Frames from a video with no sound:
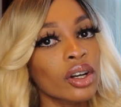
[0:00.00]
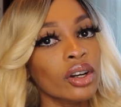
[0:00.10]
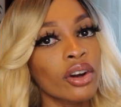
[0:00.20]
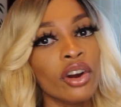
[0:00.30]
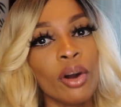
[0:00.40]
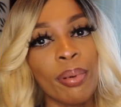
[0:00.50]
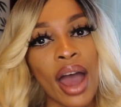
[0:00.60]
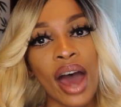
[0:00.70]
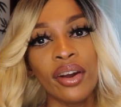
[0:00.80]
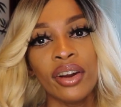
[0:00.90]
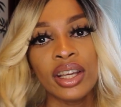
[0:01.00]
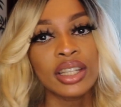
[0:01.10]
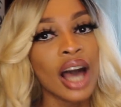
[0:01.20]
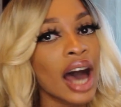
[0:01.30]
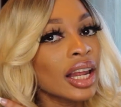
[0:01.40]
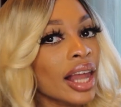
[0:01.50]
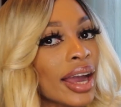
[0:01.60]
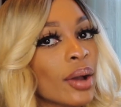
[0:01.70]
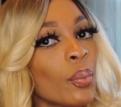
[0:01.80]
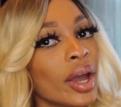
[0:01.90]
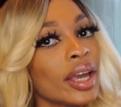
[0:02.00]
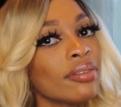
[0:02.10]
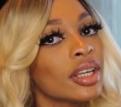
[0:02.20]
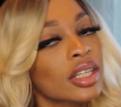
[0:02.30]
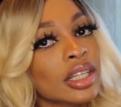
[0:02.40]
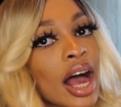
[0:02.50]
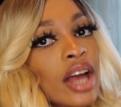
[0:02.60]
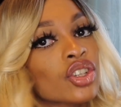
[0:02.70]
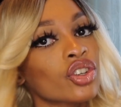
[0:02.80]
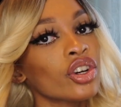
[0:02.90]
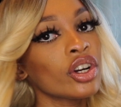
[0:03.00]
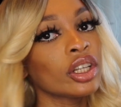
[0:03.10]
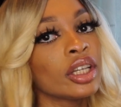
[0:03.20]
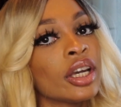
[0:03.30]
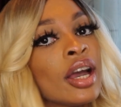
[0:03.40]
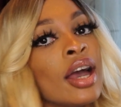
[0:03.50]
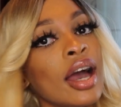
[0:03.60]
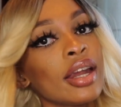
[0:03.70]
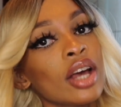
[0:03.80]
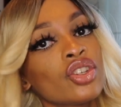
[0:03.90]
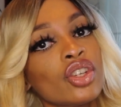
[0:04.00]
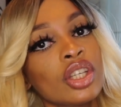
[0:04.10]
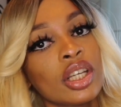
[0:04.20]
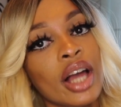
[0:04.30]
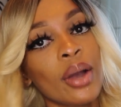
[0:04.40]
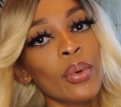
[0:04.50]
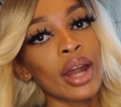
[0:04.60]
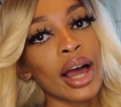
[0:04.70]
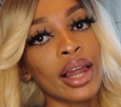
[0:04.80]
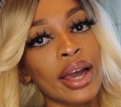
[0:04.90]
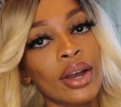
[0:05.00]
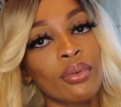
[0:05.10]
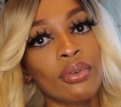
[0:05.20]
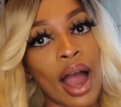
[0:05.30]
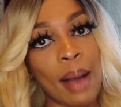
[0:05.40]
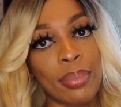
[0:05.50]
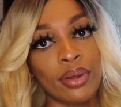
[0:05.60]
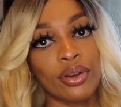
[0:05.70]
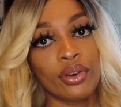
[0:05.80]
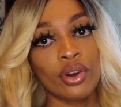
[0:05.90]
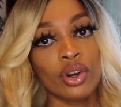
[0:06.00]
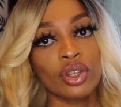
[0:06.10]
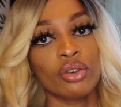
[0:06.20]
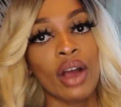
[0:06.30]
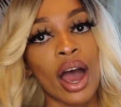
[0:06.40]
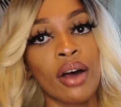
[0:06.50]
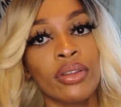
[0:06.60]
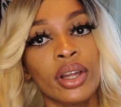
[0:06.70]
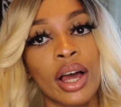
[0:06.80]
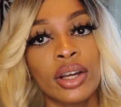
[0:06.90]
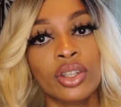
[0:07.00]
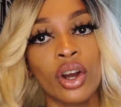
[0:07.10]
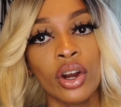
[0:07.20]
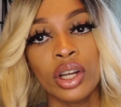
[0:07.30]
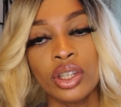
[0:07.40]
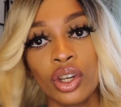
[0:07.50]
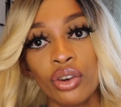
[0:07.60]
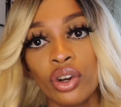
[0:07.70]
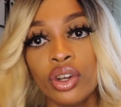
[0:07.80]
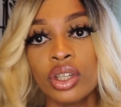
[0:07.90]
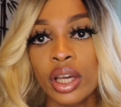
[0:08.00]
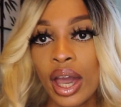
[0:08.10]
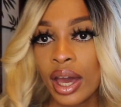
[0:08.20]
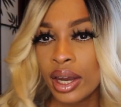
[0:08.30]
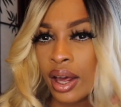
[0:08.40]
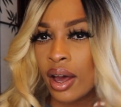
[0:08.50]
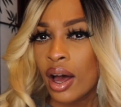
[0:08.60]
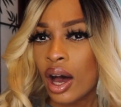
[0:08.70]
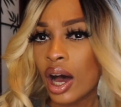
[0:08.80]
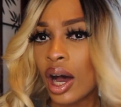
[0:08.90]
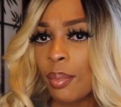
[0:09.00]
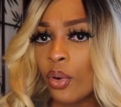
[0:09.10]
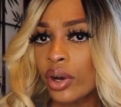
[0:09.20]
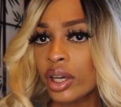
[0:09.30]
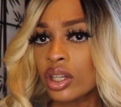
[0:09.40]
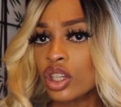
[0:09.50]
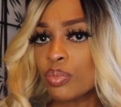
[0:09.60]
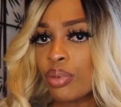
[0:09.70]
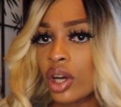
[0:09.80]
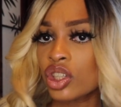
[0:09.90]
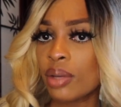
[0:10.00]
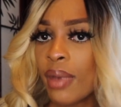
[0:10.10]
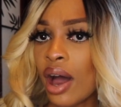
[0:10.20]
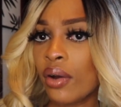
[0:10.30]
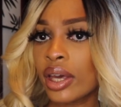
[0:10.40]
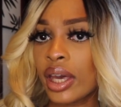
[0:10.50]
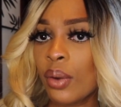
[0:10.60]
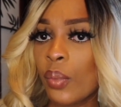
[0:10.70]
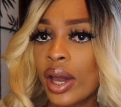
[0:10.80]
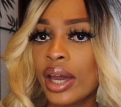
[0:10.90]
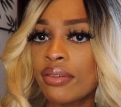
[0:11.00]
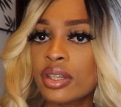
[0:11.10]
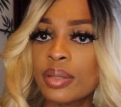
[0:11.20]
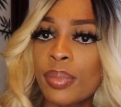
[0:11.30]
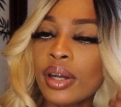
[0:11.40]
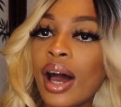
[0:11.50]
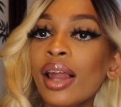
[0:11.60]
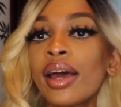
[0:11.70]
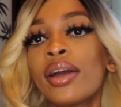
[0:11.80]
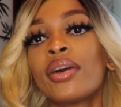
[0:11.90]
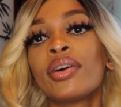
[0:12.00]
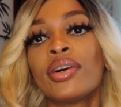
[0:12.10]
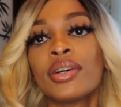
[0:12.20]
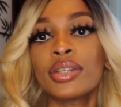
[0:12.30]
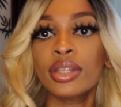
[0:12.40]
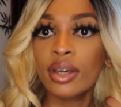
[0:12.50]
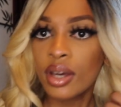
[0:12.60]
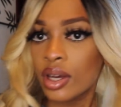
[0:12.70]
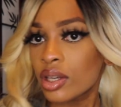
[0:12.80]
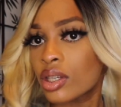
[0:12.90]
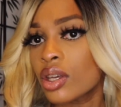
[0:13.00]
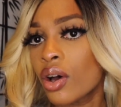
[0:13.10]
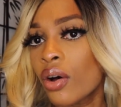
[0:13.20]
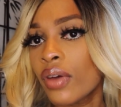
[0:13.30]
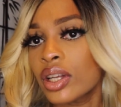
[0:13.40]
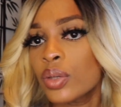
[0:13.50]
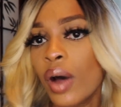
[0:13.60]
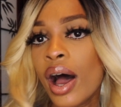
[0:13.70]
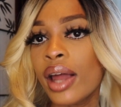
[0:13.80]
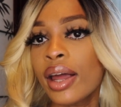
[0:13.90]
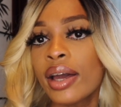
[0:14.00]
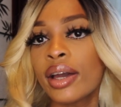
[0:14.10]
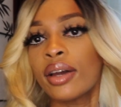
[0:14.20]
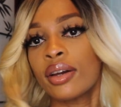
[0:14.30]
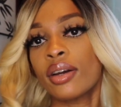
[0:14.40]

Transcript: curl pattern is kind of like wavy slash curly, and as you see, like when I like wrap the curls around, they like turn into curls again, or you can just brush them out and get waves, but I like curls, so that's why I like